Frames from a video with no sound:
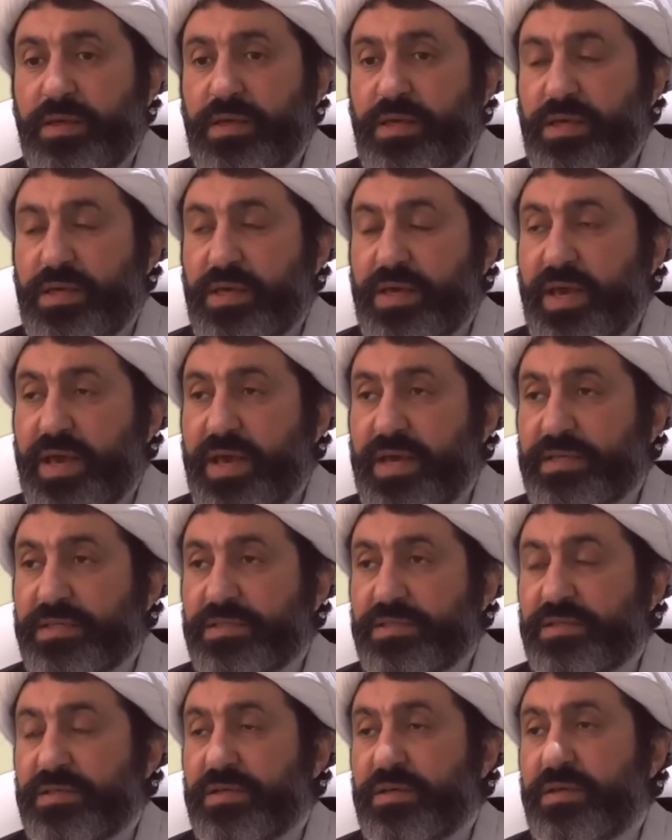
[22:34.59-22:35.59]
He
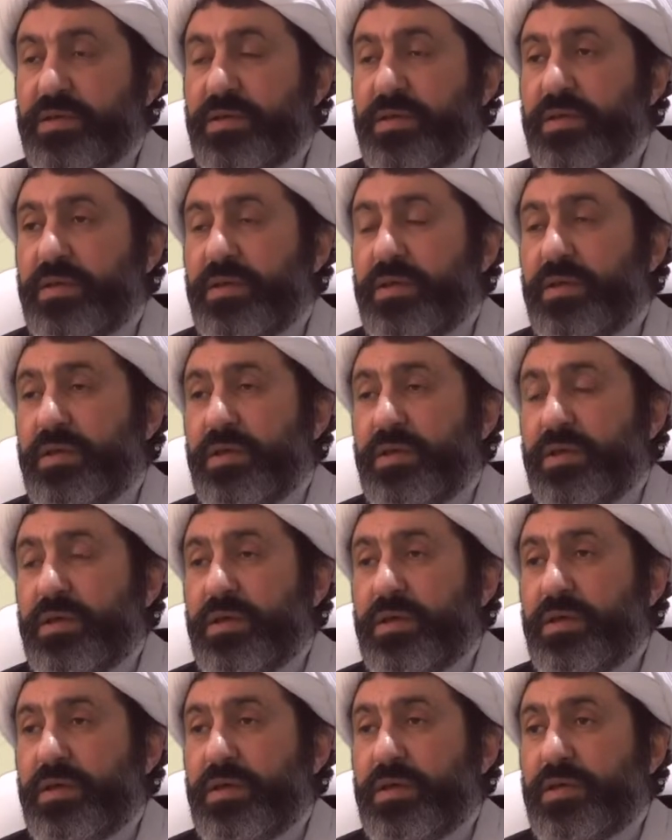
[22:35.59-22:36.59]
has
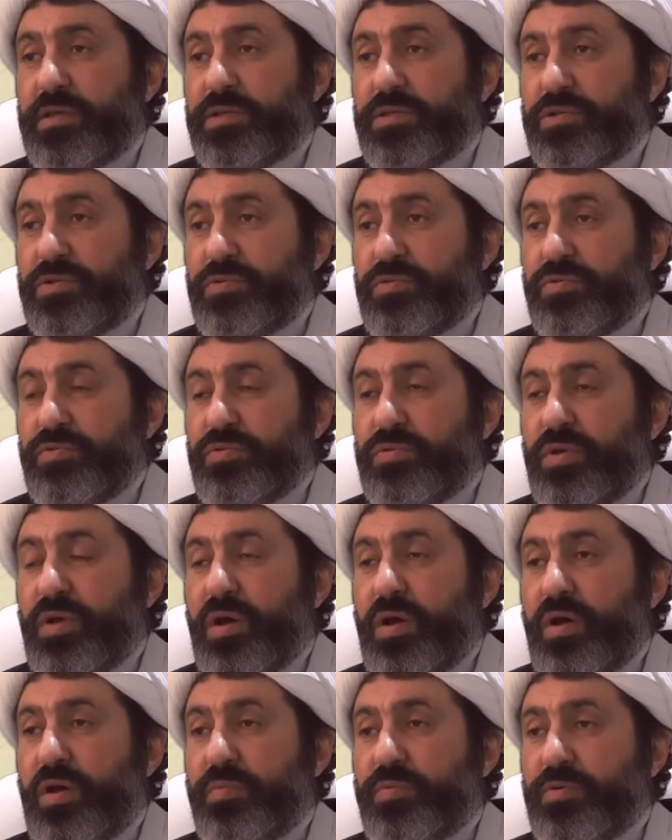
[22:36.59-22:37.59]
stood
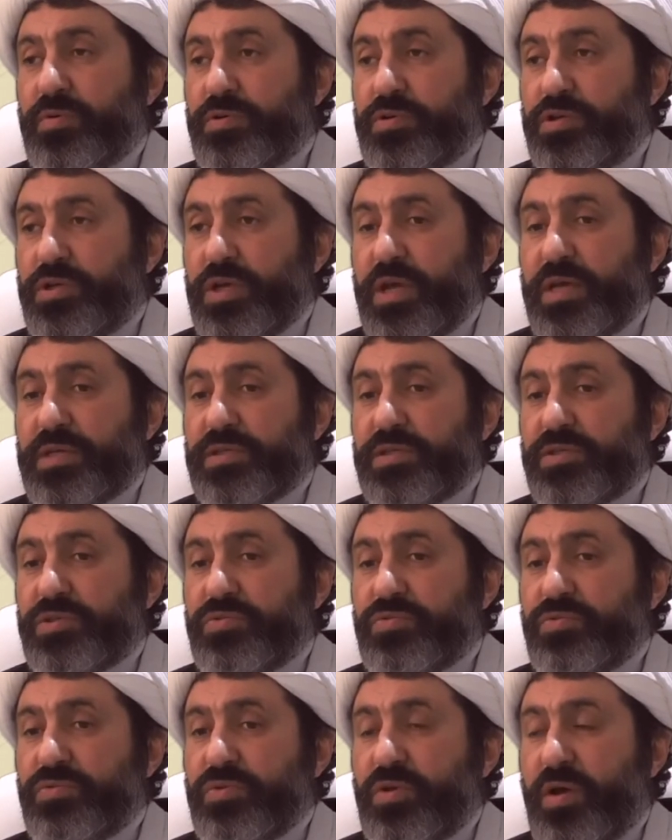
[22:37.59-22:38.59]
up or she has
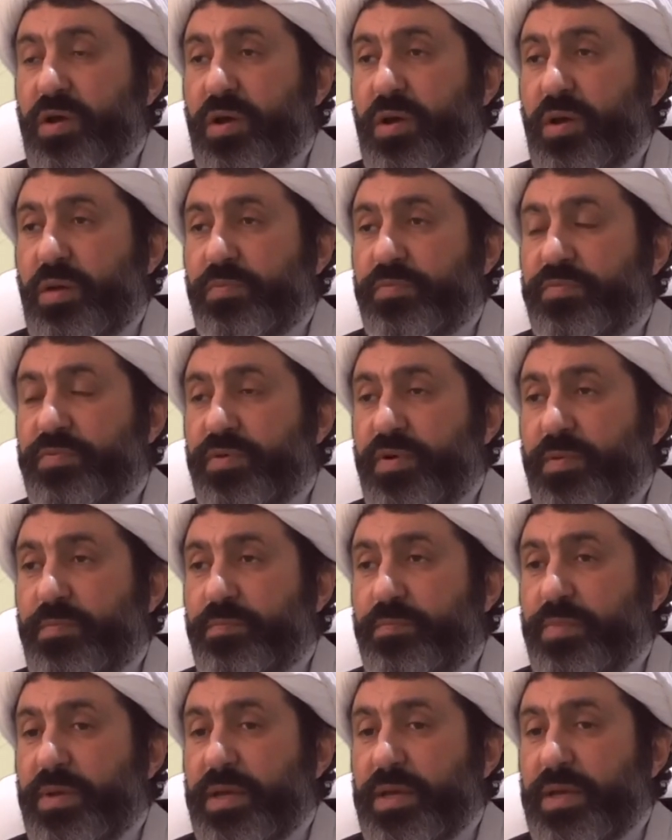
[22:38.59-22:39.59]
stood up
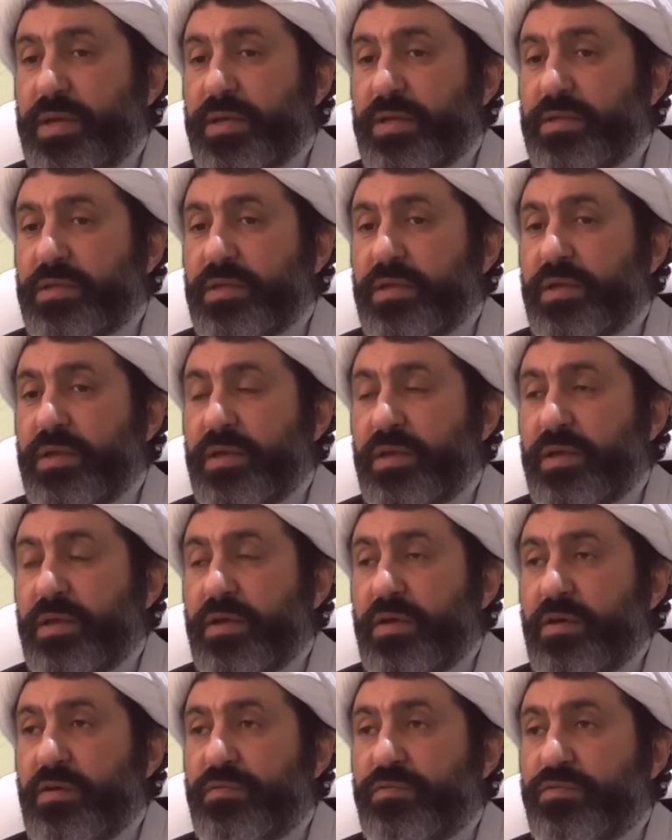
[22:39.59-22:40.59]
from bed
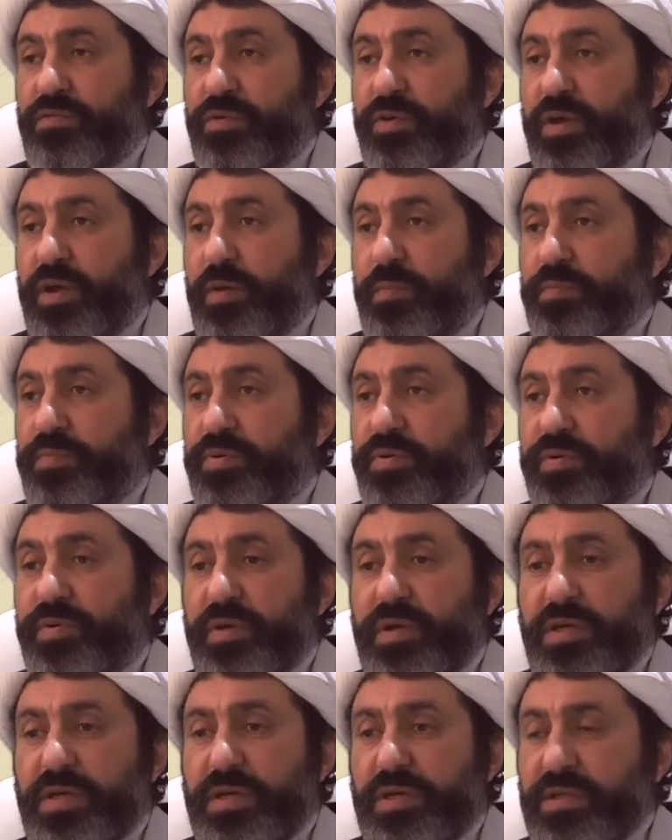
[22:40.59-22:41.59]
for a
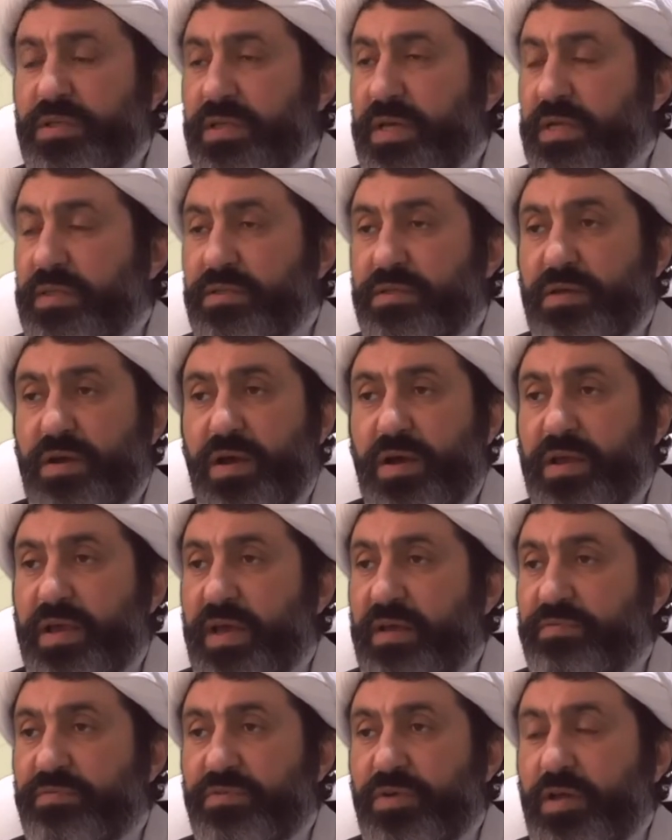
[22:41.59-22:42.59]
prayer that I
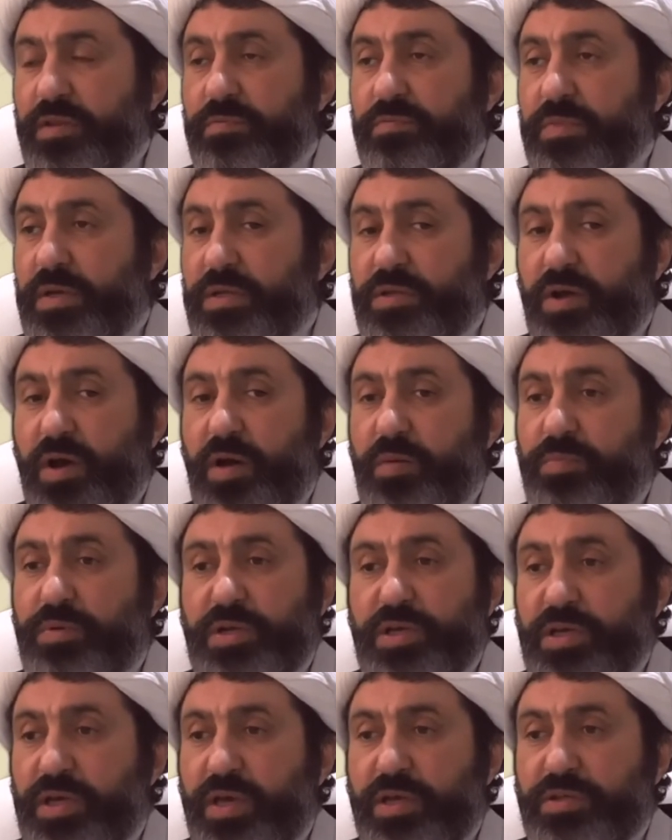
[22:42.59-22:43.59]
have not made
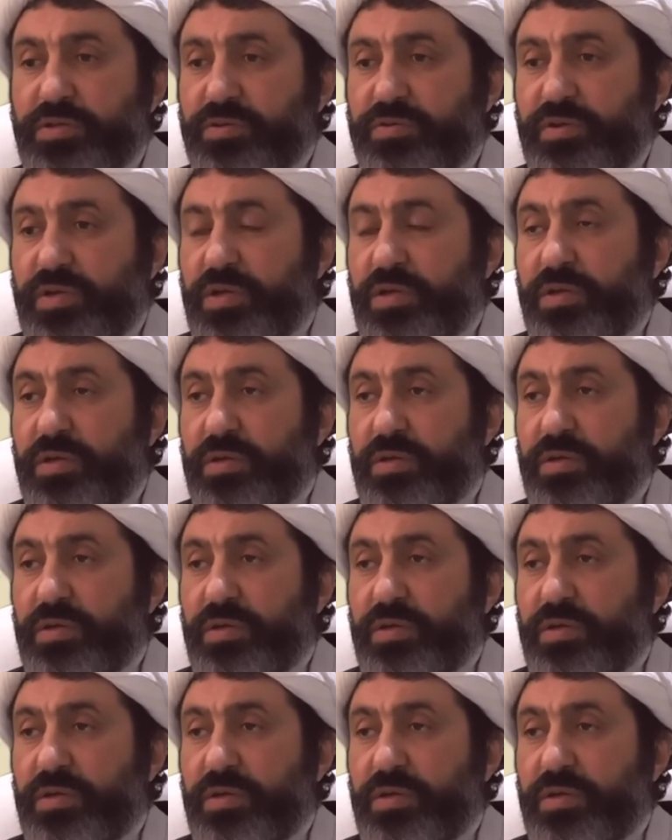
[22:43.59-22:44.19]
obligatory.